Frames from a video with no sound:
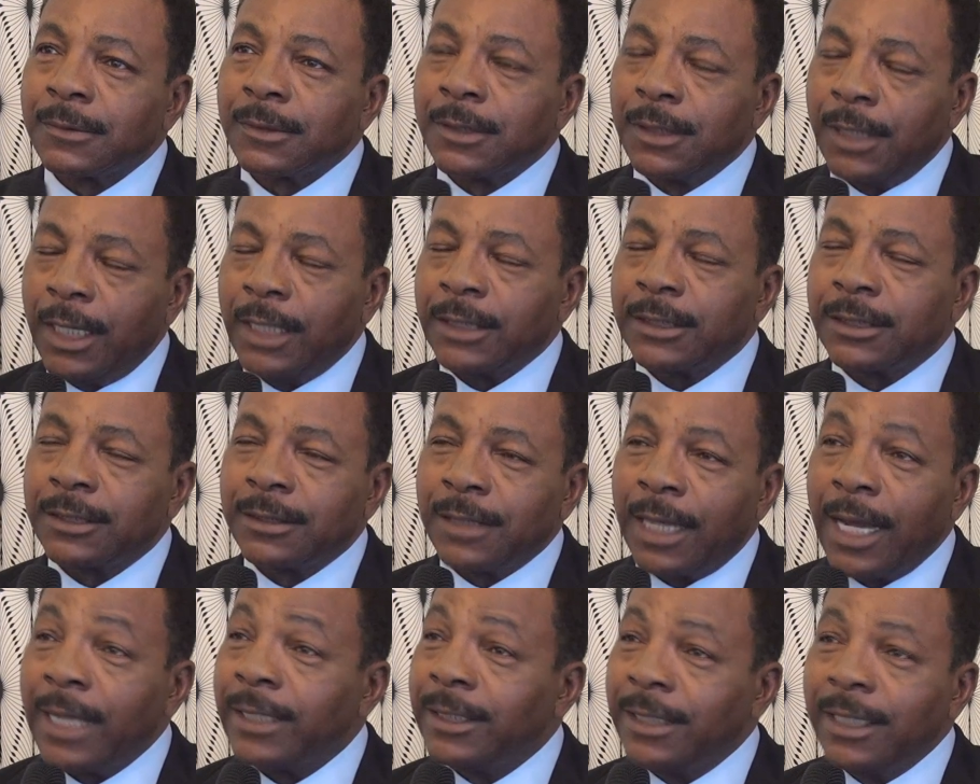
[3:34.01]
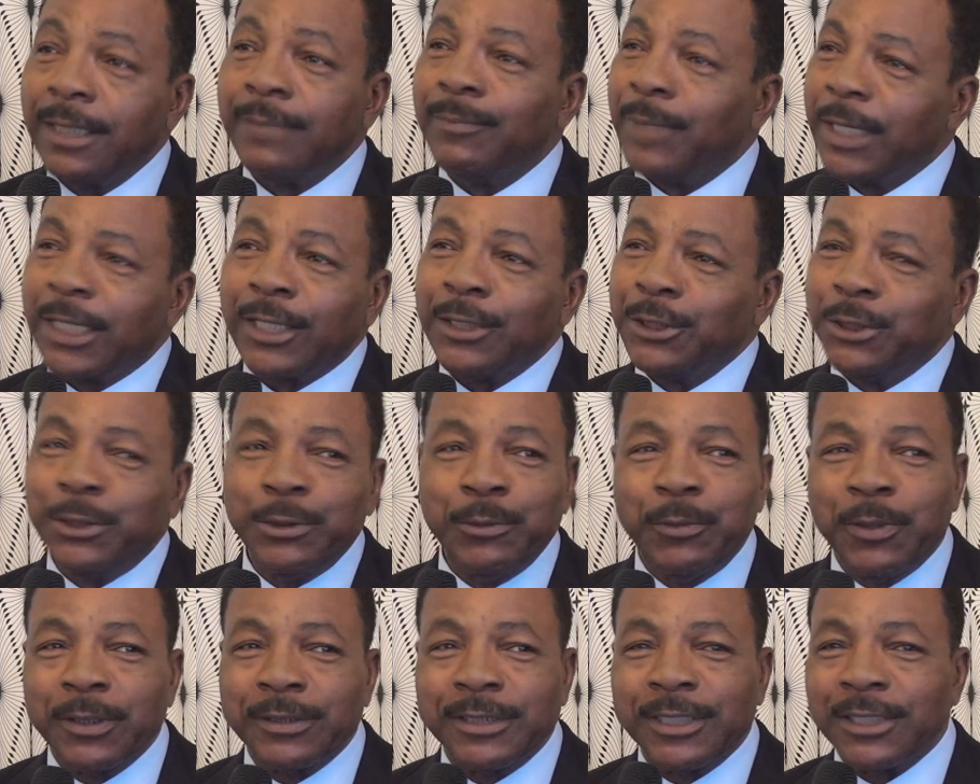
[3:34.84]
yes, I did because
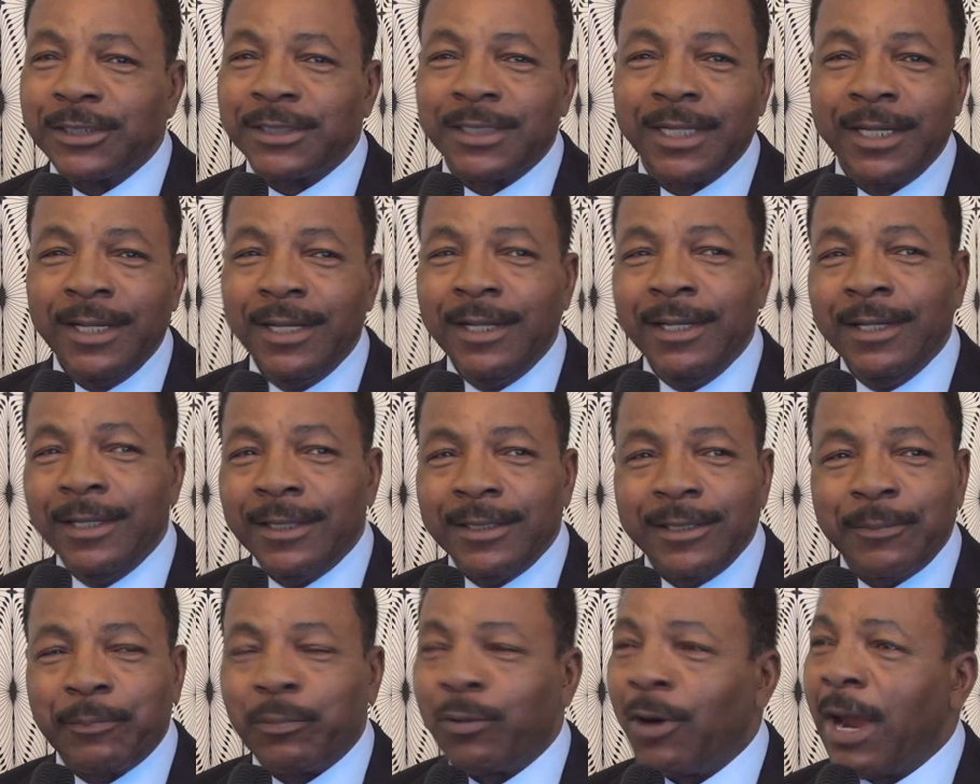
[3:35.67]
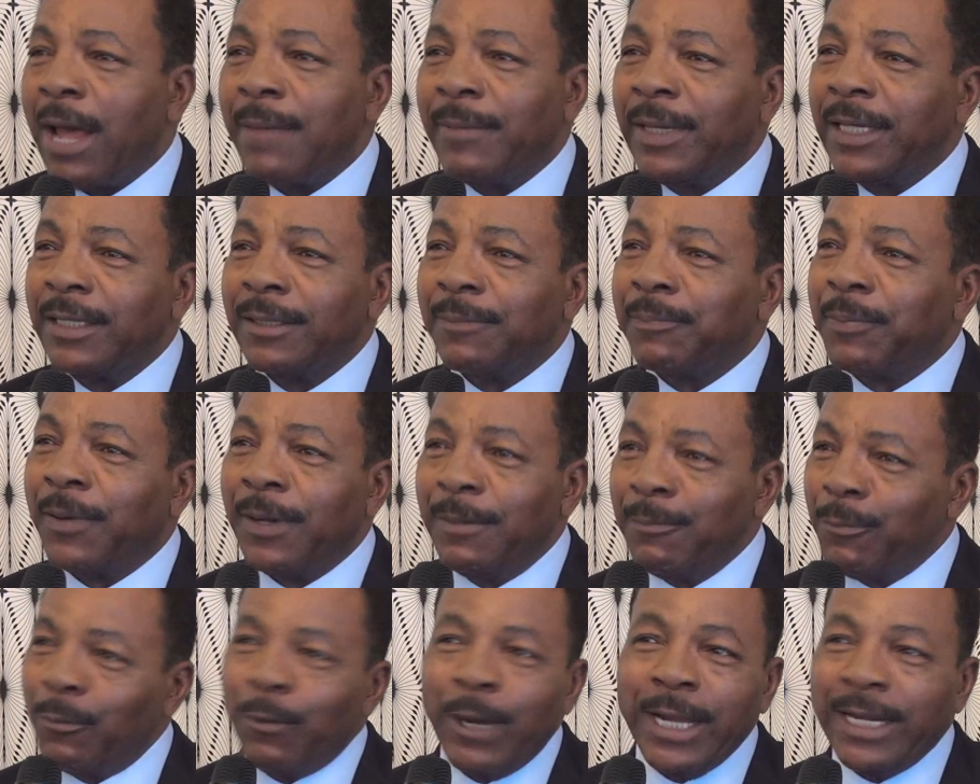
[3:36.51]
you were just priming the
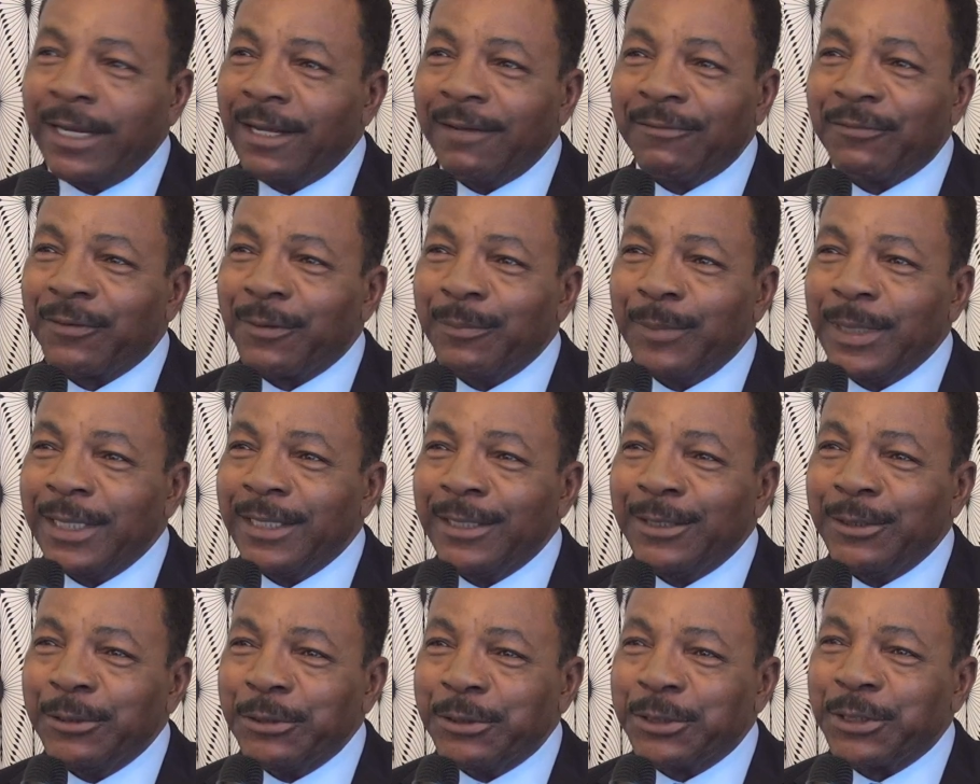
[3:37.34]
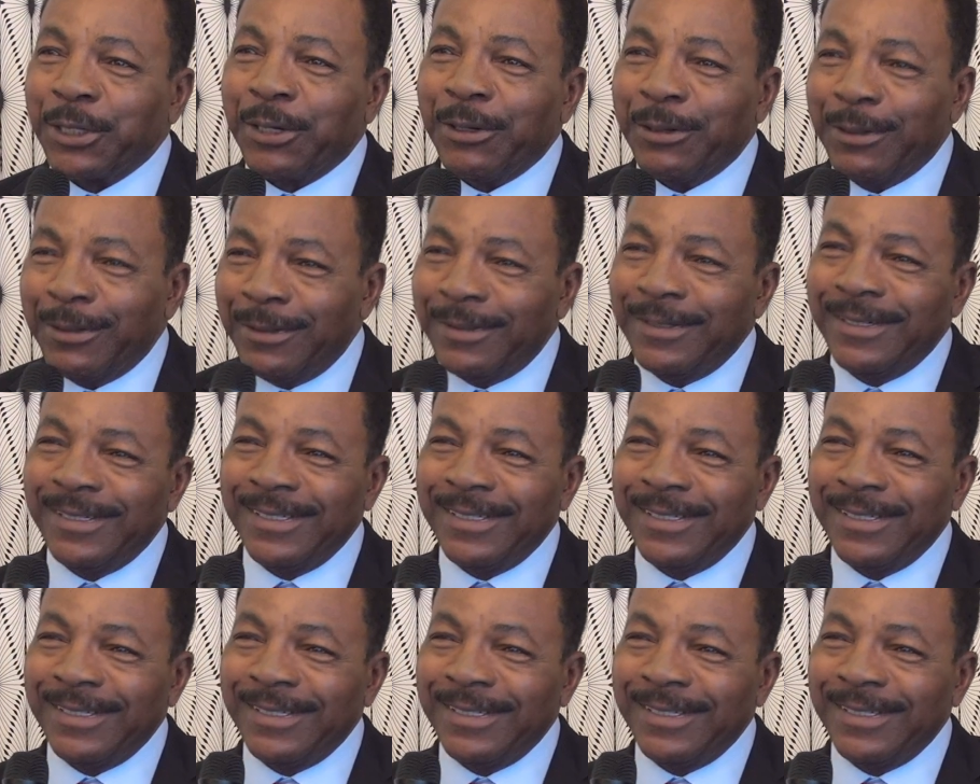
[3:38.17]
pump, waiting for me to do so.